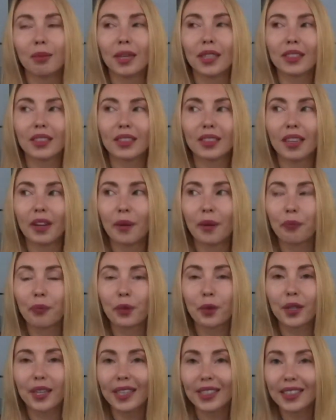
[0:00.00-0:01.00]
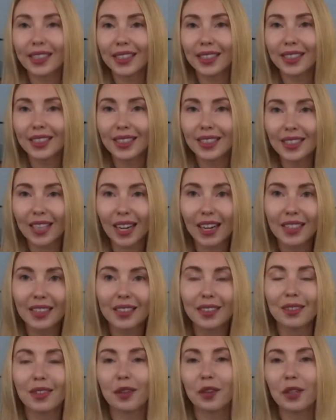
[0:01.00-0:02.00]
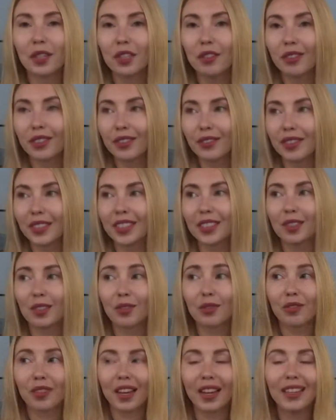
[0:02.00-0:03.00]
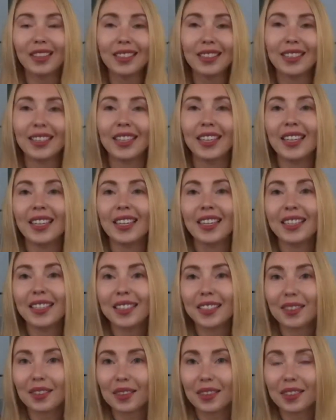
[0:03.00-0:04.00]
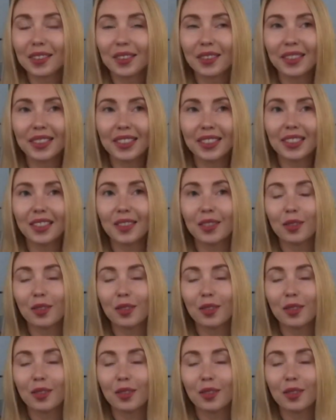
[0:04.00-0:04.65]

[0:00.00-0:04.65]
But to get inside, you know, even with your friends, it's not so easy.